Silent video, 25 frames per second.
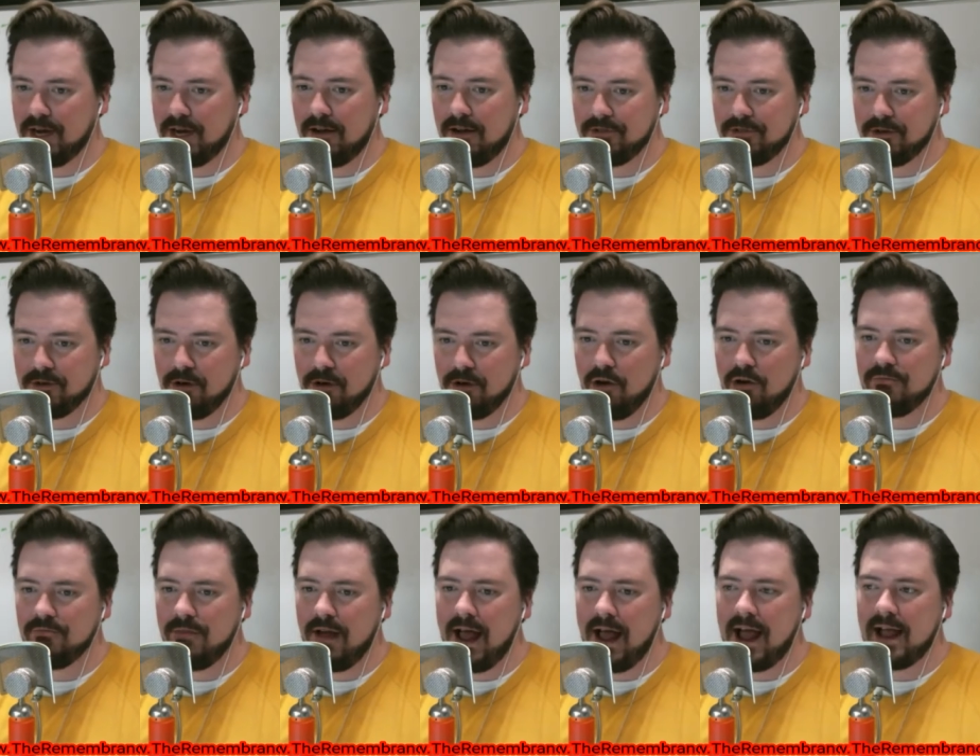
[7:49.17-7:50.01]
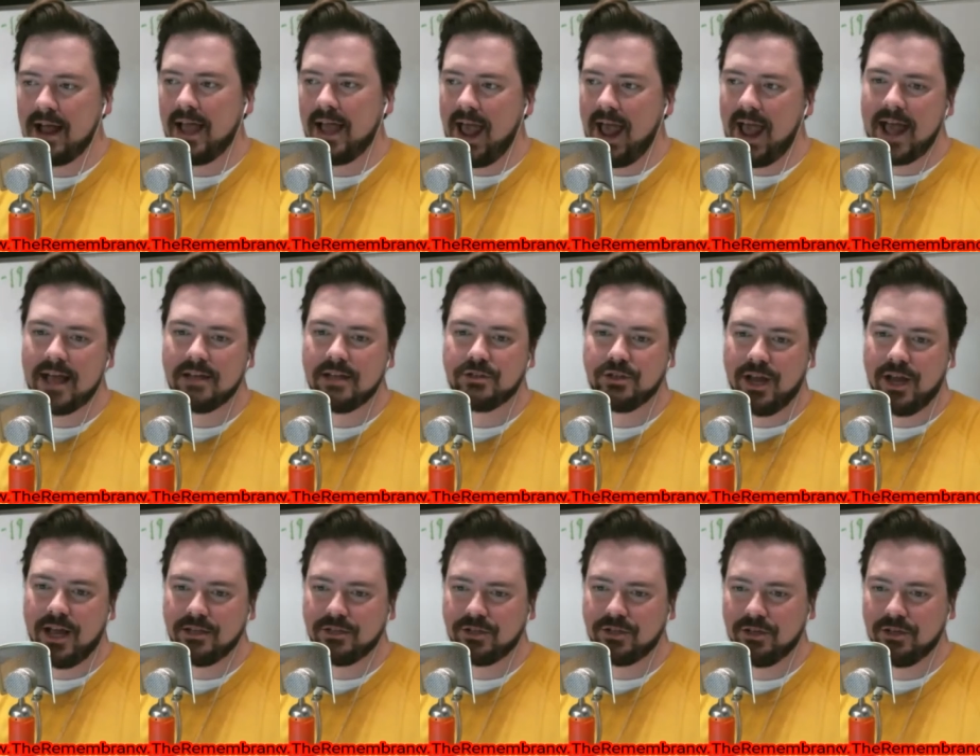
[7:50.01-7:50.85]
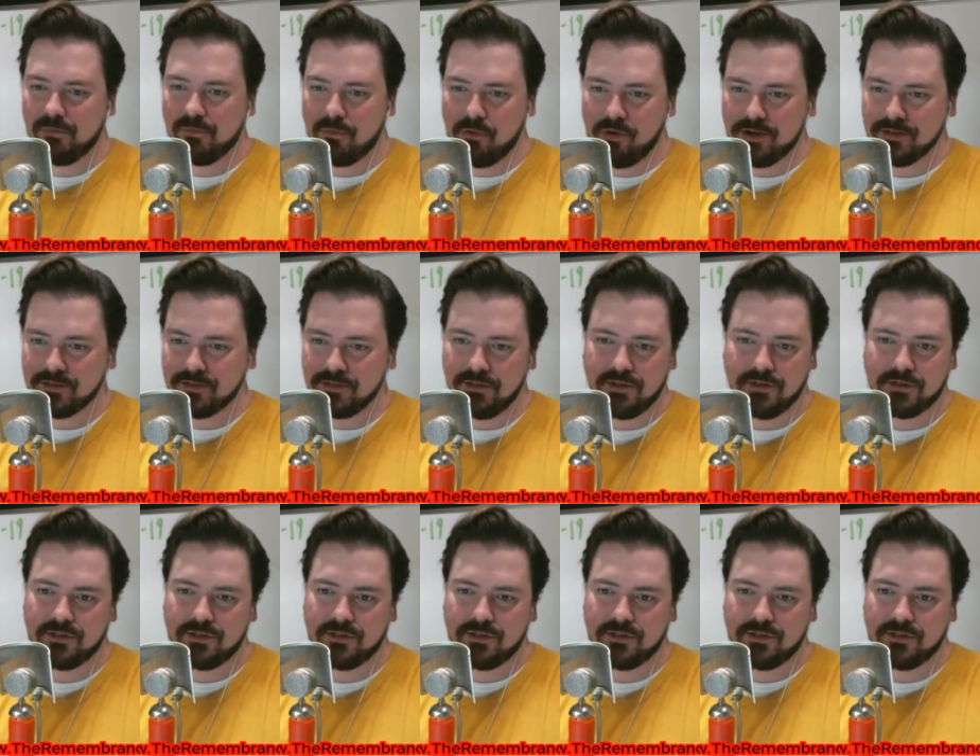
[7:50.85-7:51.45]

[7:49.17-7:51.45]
out their own MAGA hats and asking the president